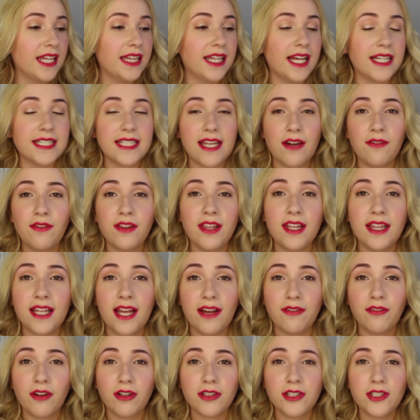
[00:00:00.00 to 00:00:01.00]
that's everything
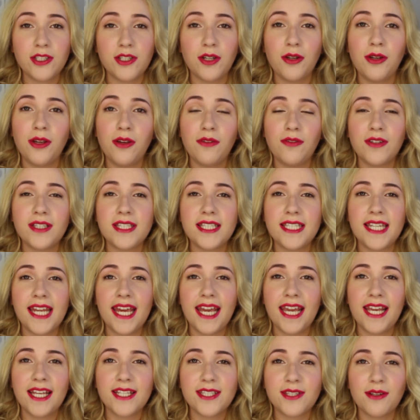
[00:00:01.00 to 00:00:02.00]
that I've got to show you for
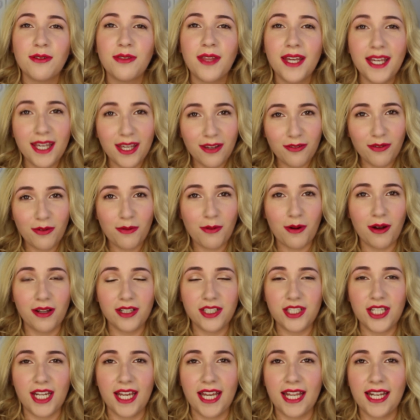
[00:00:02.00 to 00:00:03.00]
today. So thank you for
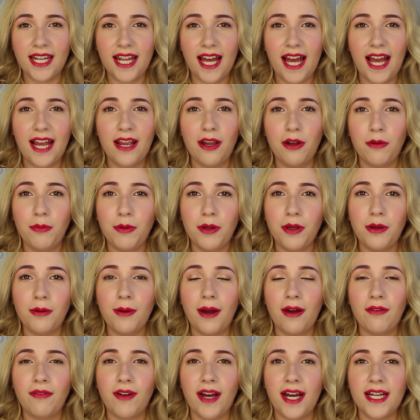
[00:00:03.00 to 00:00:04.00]
watching. I hope you
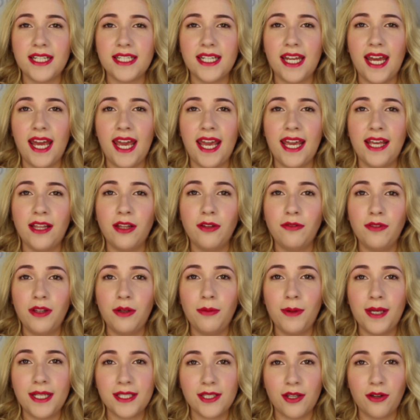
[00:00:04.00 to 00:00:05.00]
have had a lovely
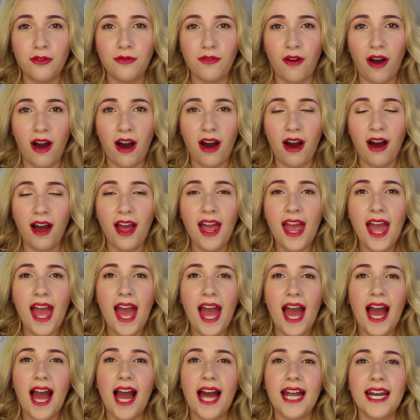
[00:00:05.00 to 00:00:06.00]
week so far,
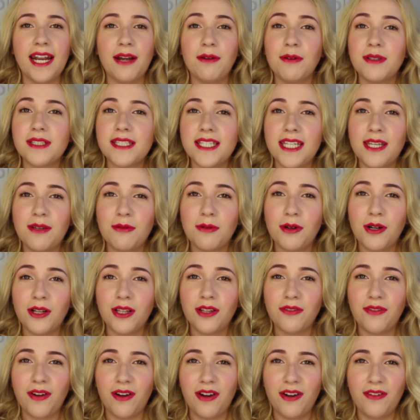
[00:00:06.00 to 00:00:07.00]
and I will see you
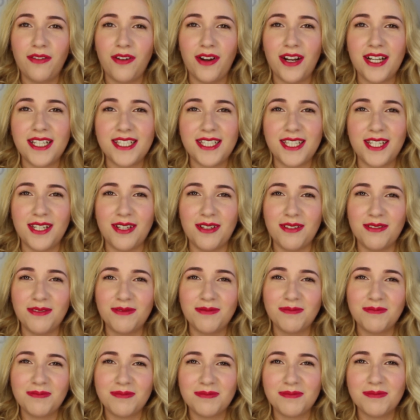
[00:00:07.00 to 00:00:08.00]
all very, very
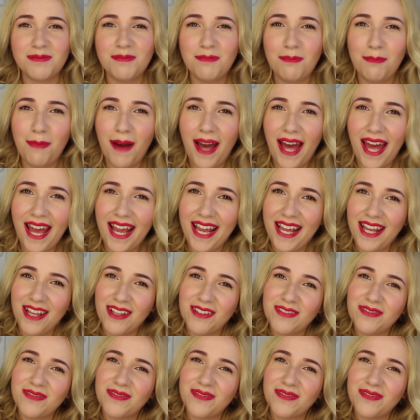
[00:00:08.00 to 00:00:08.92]
soon. Bye!